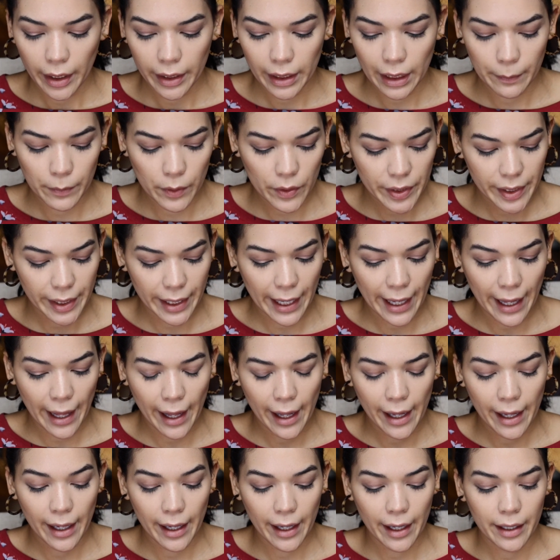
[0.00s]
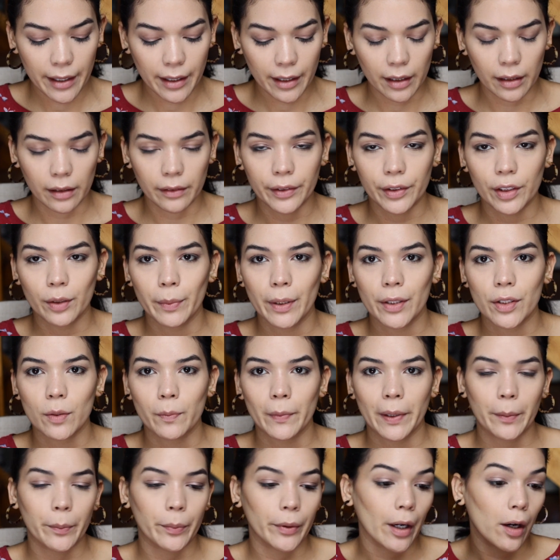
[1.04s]
And I'm just going to add a little bit to
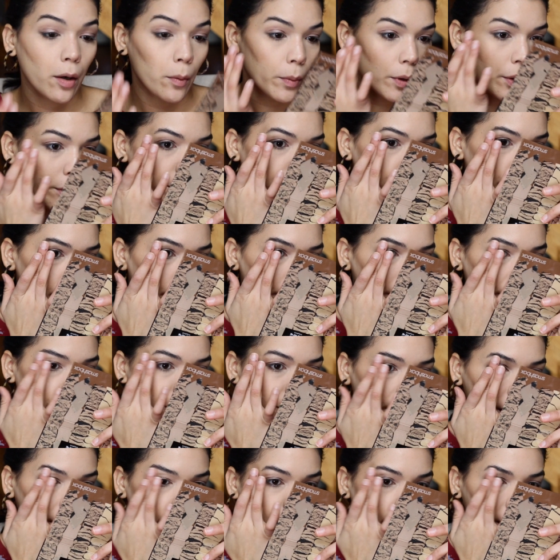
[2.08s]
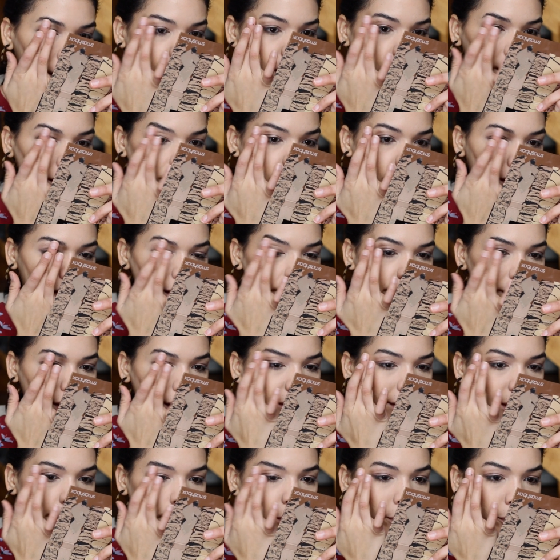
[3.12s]
my brow bone with my finger. Could have
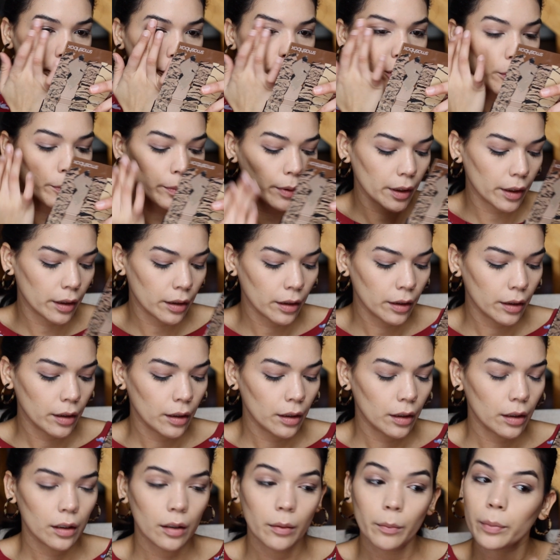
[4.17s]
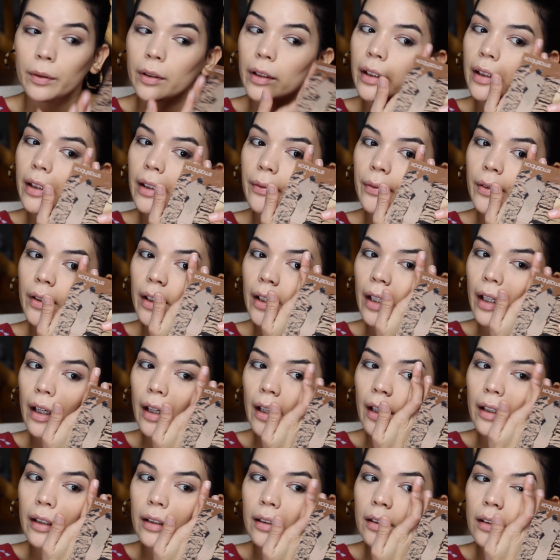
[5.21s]
done that before, but completely
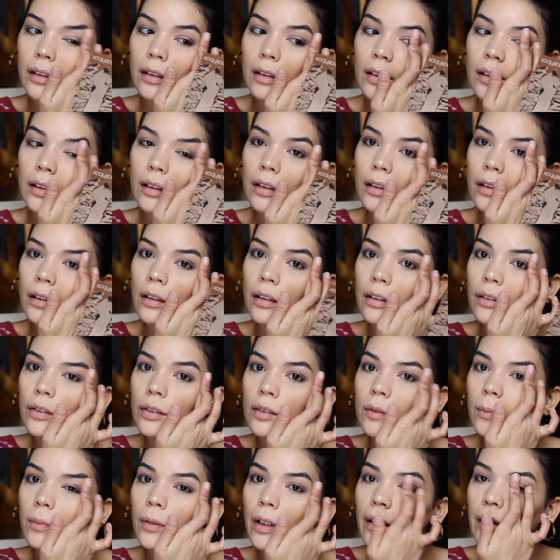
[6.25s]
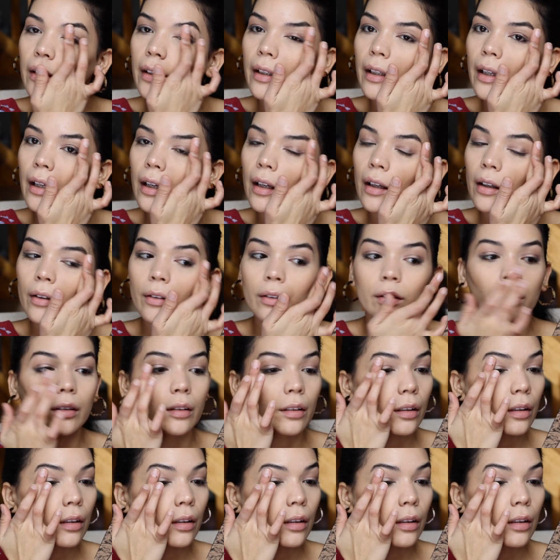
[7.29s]
forgot. Just blend that out.